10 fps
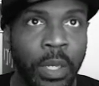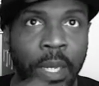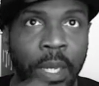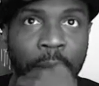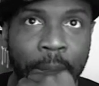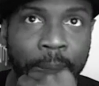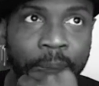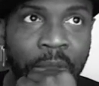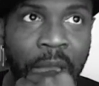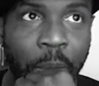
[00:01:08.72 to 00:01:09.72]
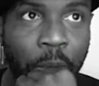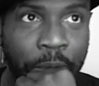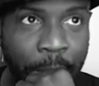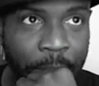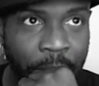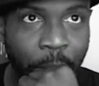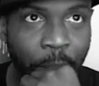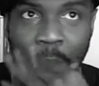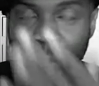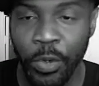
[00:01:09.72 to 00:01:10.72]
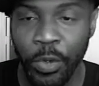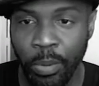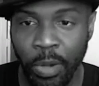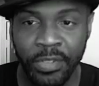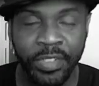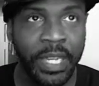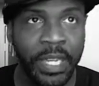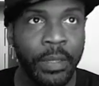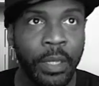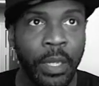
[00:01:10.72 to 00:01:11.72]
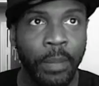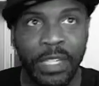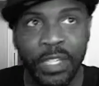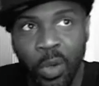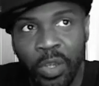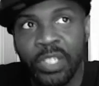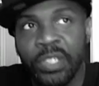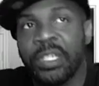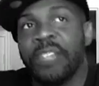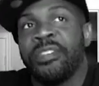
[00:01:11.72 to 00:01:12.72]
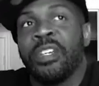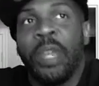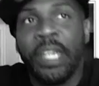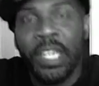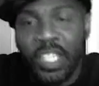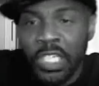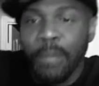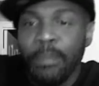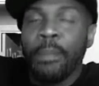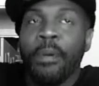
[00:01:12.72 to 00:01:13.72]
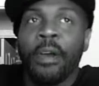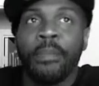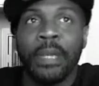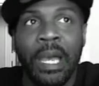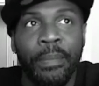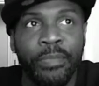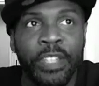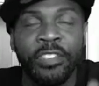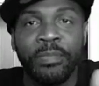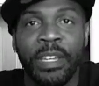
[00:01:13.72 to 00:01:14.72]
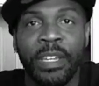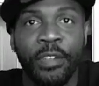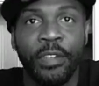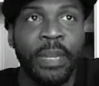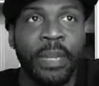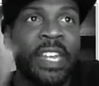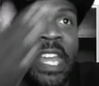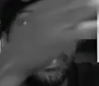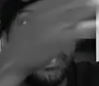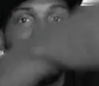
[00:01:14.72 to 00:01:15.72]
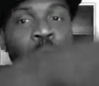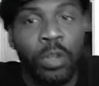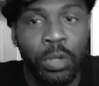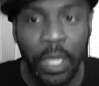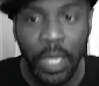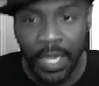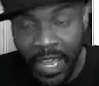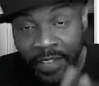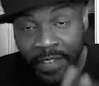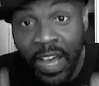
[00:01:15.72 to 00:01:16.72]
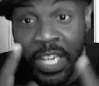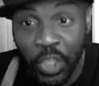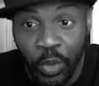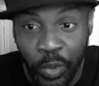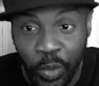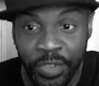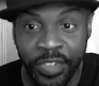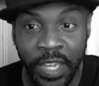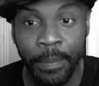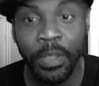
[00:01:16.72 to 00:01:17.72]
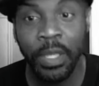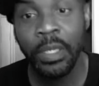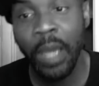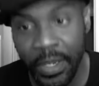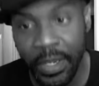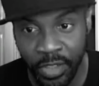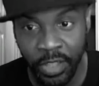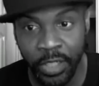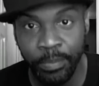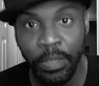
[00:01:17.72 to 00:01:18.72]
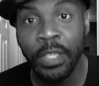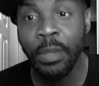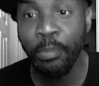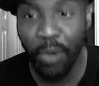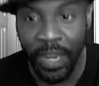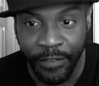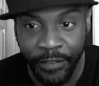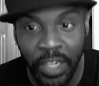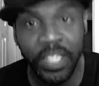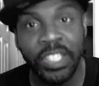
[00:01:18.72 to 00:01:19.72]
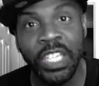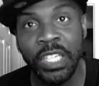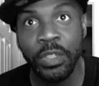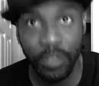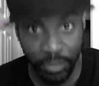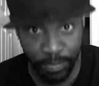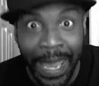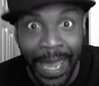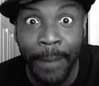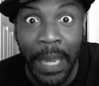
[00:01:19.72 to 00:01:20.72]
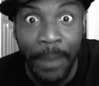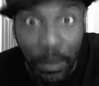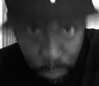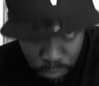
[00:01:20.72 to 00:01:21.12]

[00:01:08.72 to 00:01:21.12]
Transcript: and um, I want. I'm, I'm, i want no parts of that. My daughter, that's her granddaddy. She can be a part of, but I'm distancing myself from that negative world, and I advise you to do the same. God is good. The BrainPhunk continues. It's back, baby.